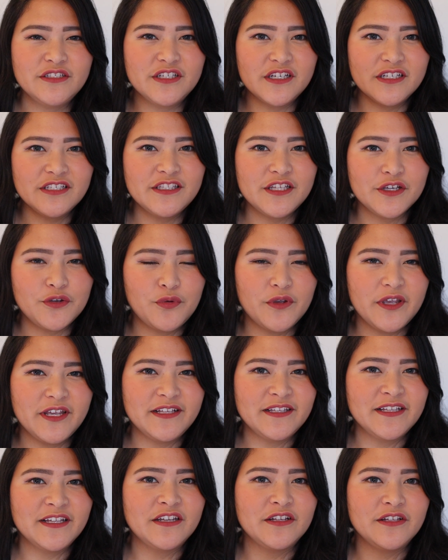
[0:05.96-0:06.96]
Just a
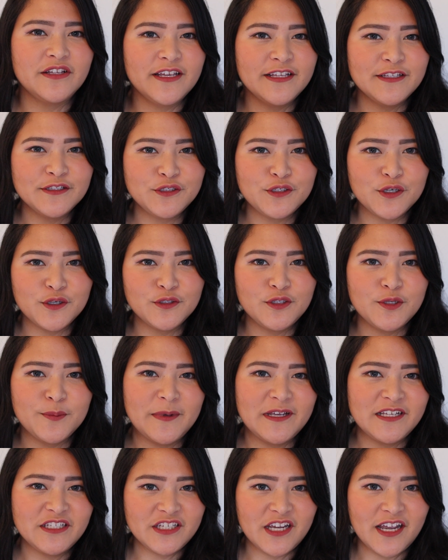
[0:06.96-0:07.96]
quick little intro to
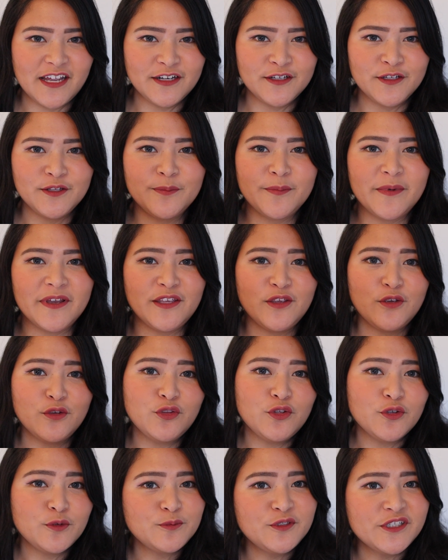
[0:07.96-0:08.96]
my channel. My
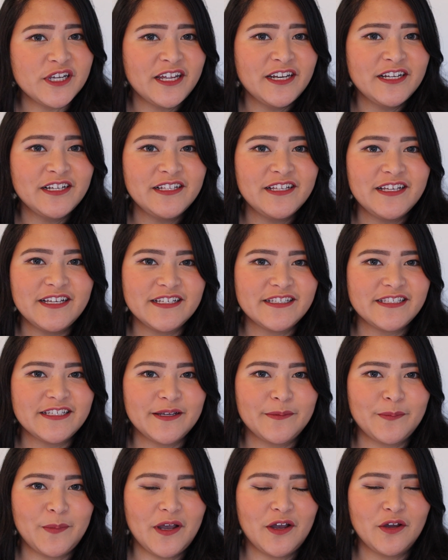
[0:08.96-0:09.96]
YouTube channel is
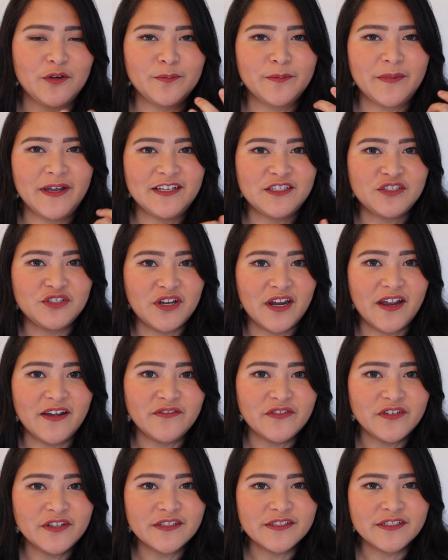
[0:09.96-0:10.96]
about my
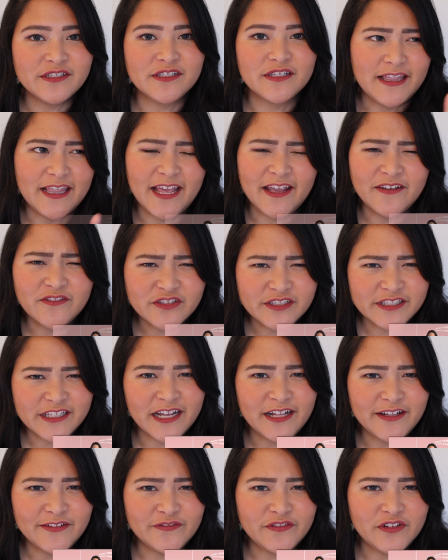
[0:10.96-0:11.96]
travels,
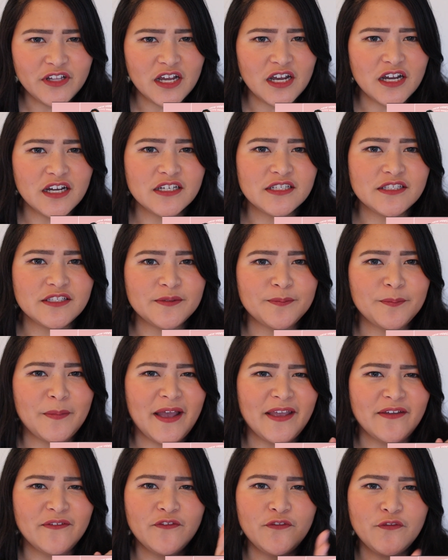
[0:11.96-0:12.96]
lifestyle vlogs,
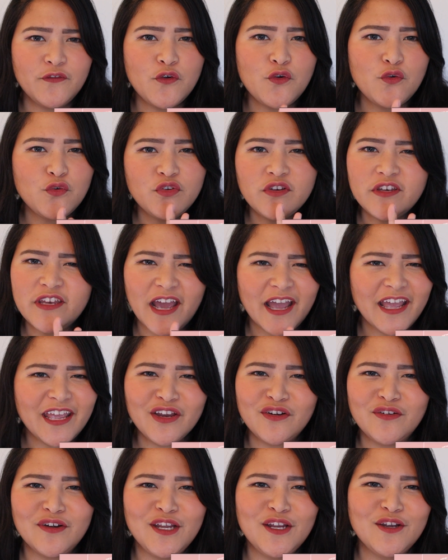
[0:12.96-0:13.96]
my food
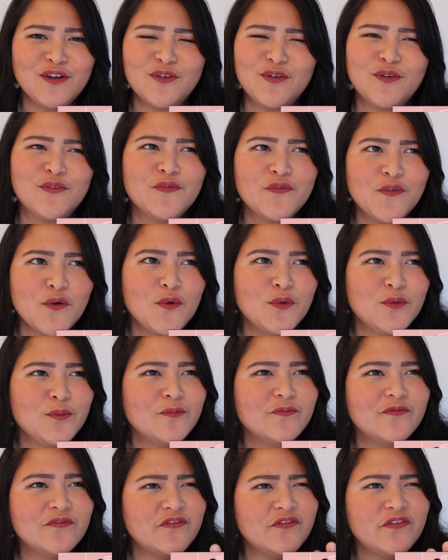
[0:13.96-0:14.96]
diary or
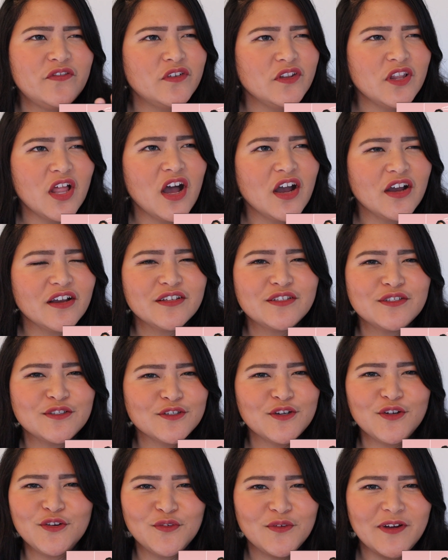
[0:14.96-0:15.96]
food vlogs
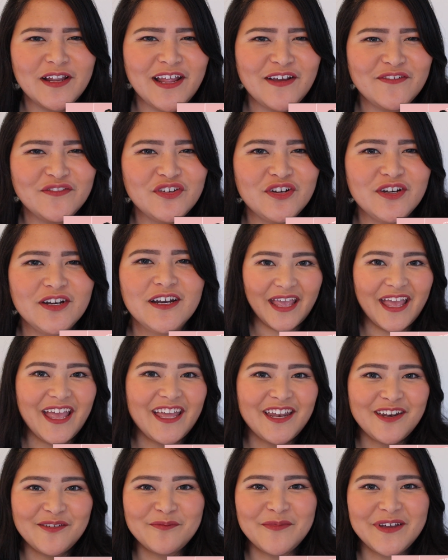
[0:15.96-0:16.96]
or whatever,
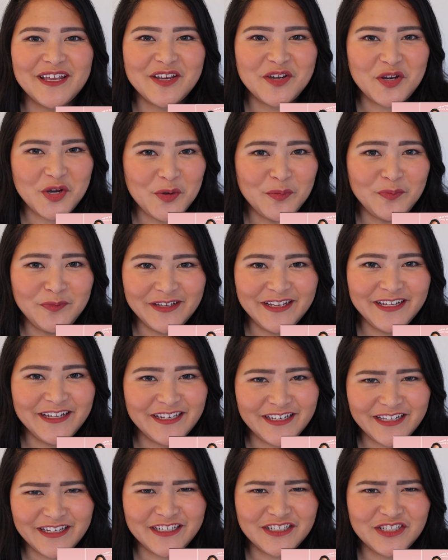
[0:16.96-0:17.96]
and my
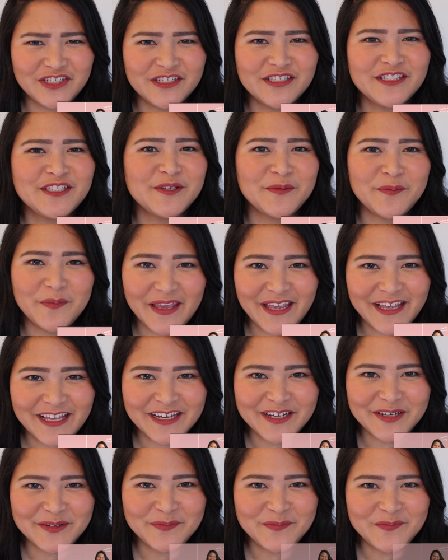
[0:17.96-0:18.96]
crippling addiction to
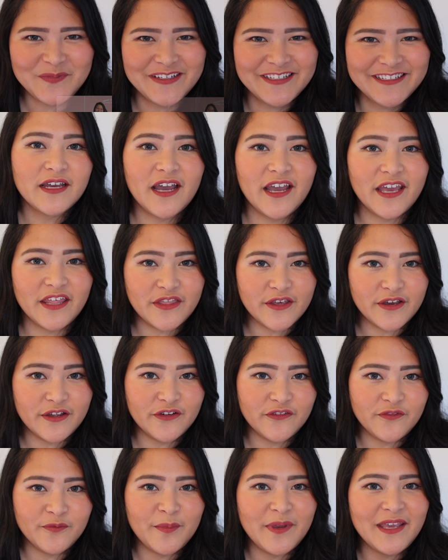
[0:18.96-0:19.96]
makeup. I thought
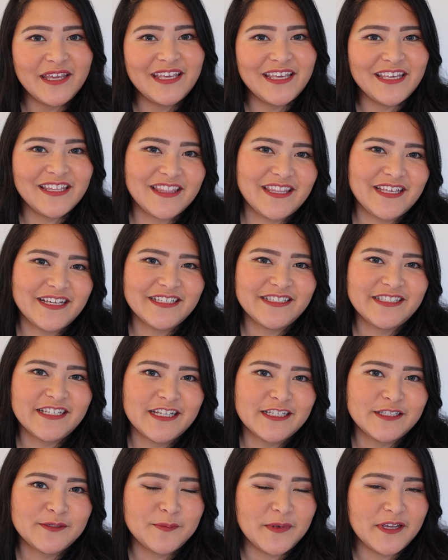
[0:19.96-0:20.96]
of making this
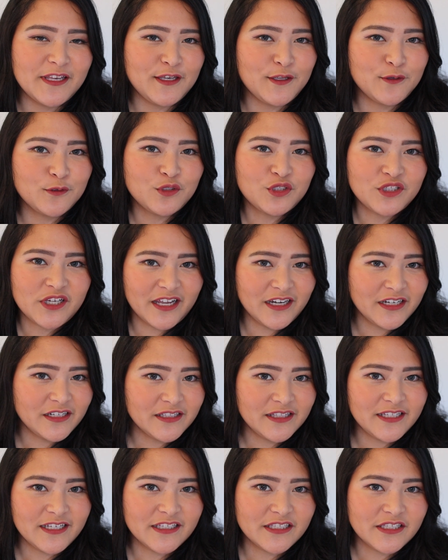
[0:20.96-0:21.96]
as my new
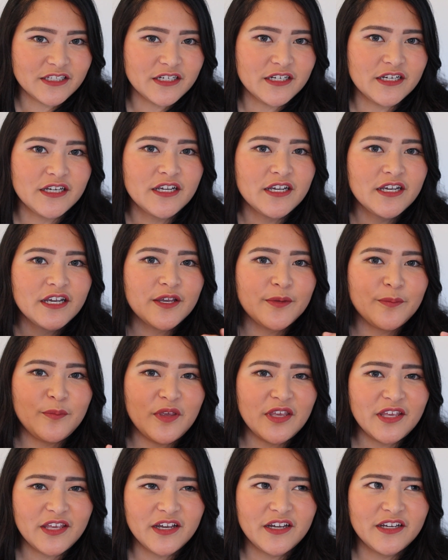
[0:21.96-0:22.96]
channel teaser
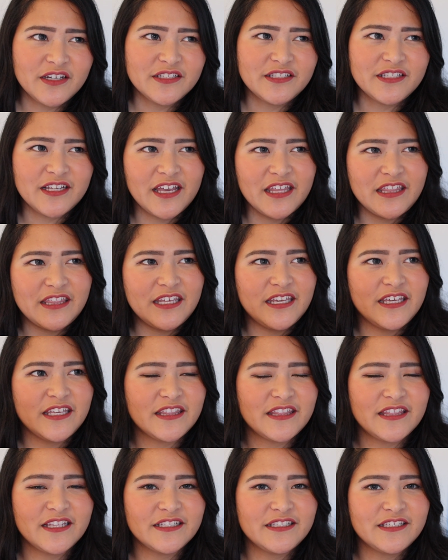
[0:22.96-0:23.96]
because I
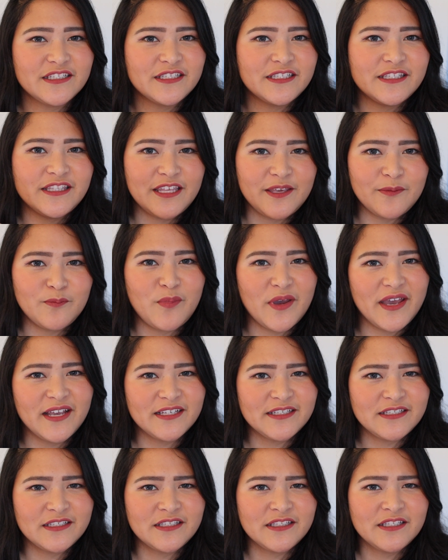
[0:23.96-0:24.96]
think this is the
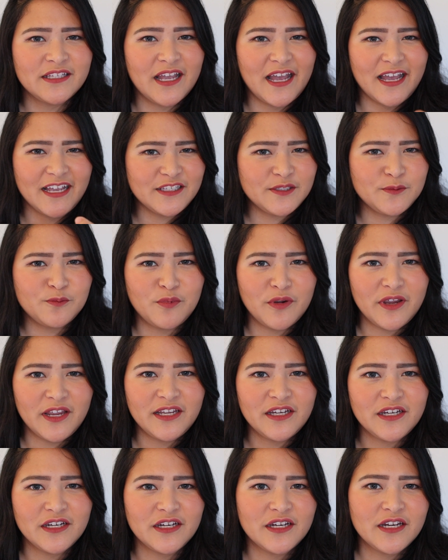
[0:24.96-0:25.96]
best
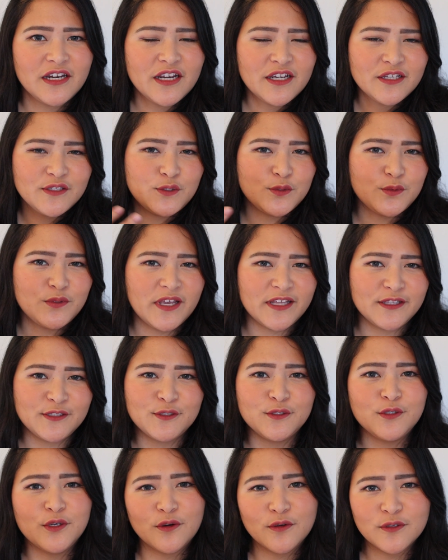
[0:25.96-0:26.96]
icebreaker to get
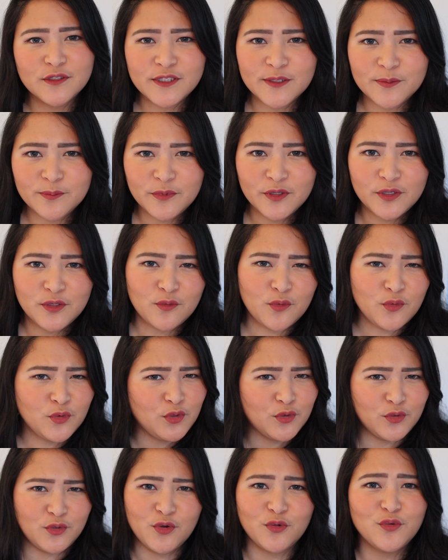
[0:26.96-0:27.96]
to know someone who
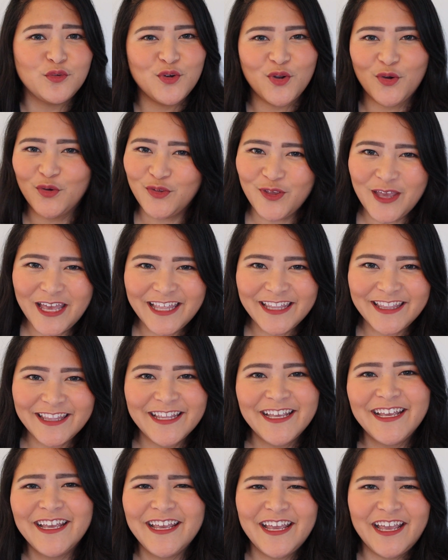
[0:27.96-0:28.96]
you don't know yet.
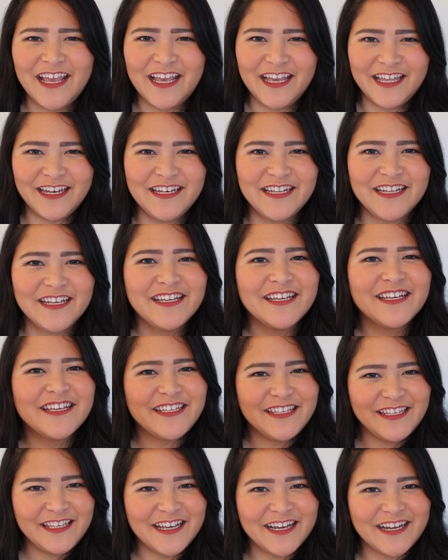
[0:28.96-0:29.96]
And
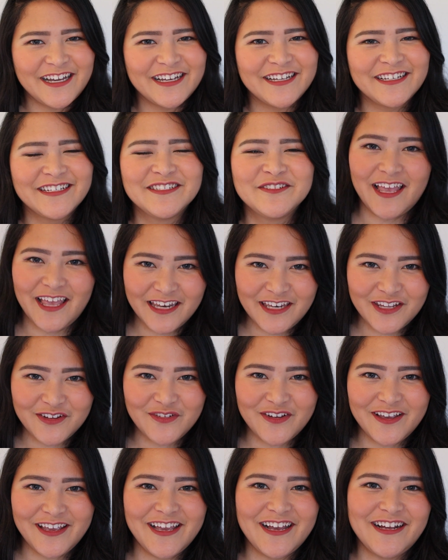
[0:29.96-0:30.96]
yeah,
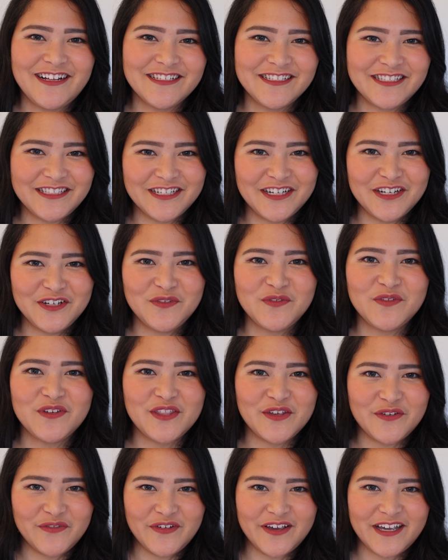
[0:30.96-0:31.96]
anyway, I'll start with
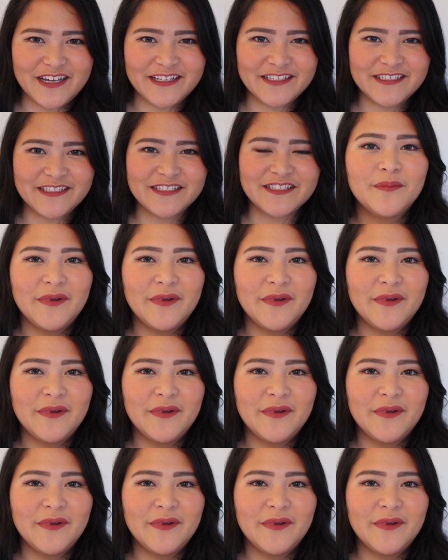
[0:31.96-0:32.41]
the facts.